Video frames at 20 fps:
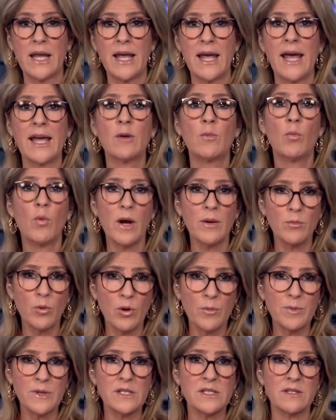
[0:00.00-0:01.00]
And one
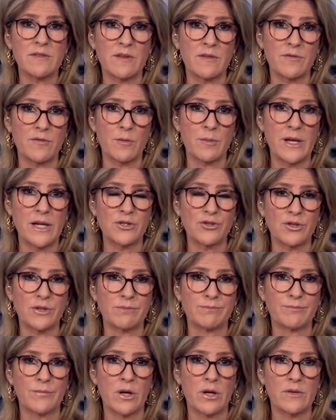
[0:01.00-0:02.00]
more piece of
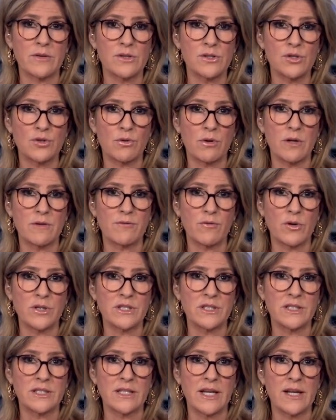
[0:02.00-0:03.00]
information on this story for
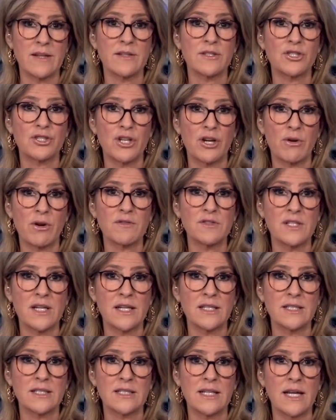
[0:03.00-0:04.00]
you today. The sheriff
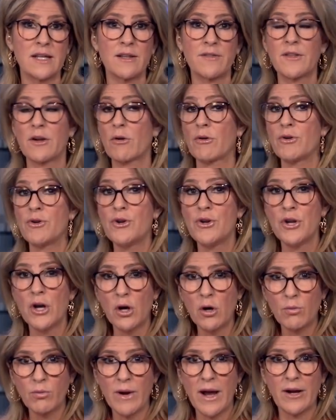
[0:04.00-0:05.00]
saying today that there are
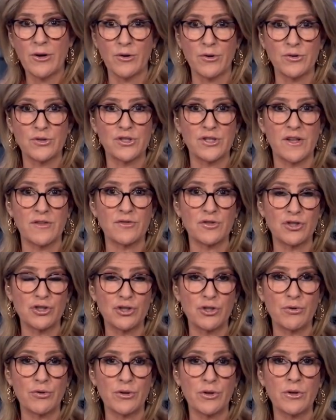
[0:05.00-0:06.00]
no records that the
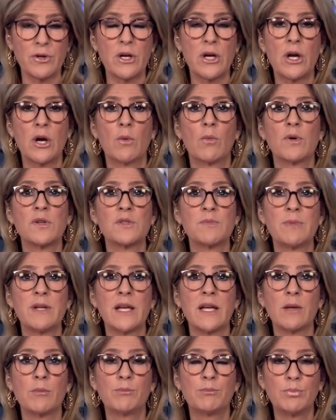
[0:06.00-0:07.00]
shooter was
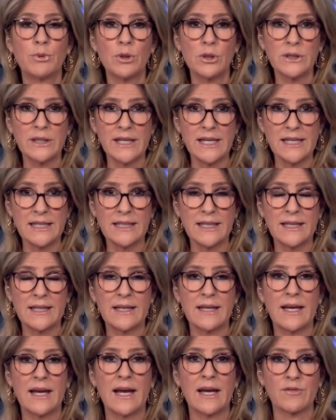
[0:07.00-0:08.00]
being bullied
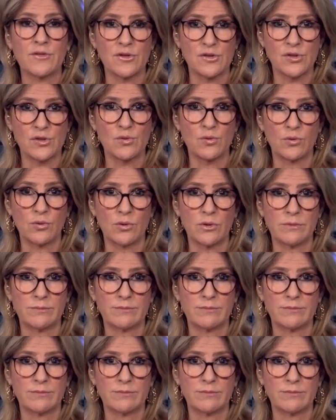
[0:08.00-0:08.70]
at the school.